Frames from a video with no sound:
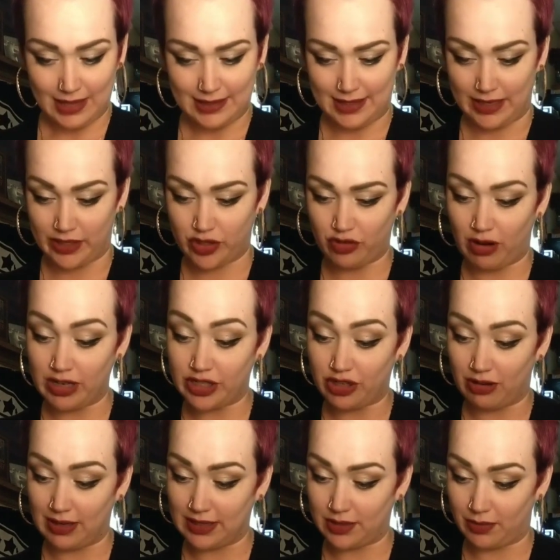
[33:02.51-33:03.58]
It says,
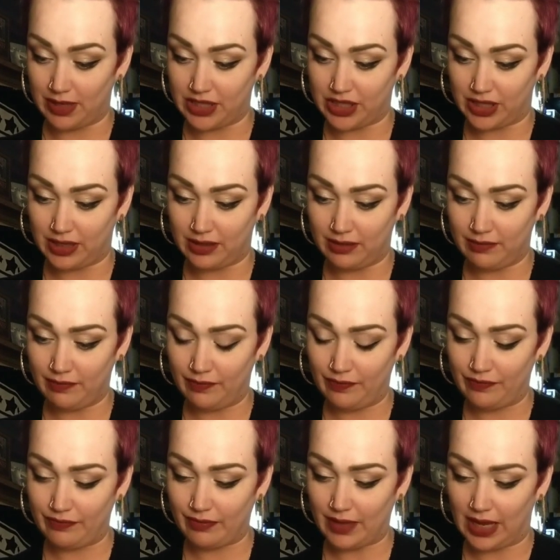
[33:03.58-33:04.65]
trust your intuition.
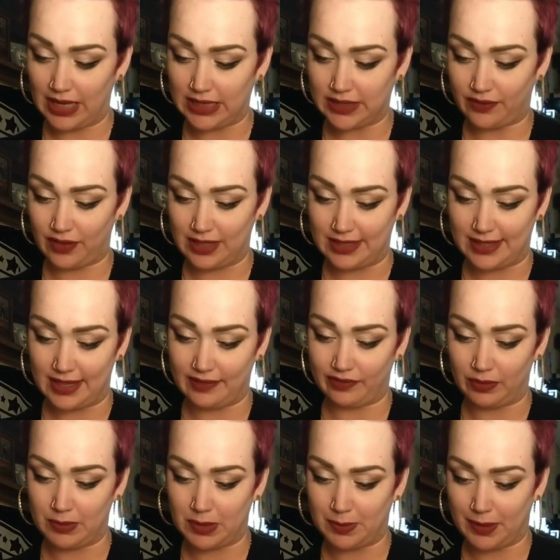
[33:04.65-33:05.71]
Ask for a
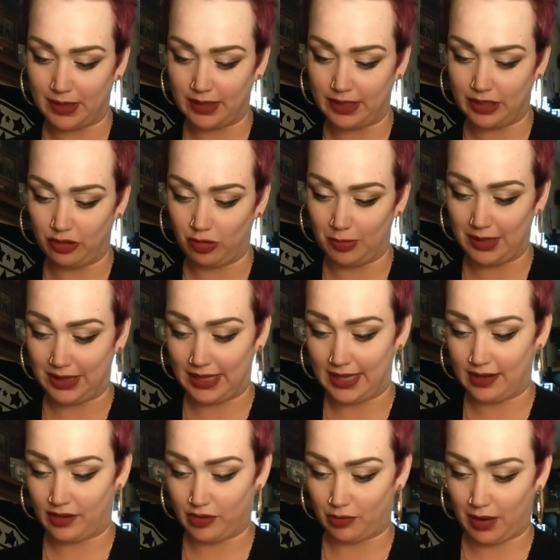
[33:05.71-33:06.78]
sign from spirit and you will be
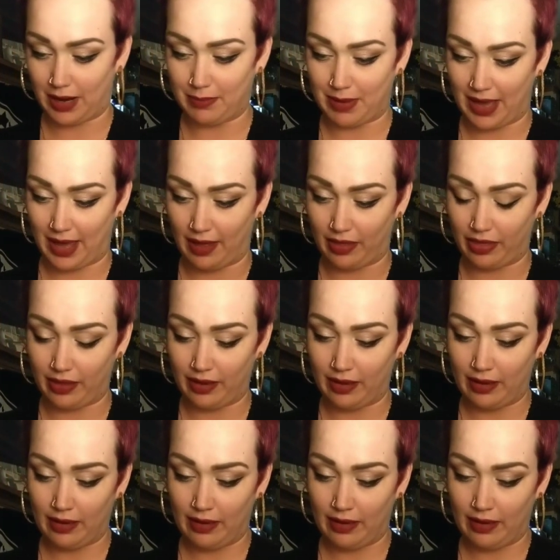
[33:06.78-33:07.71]
led on the right path.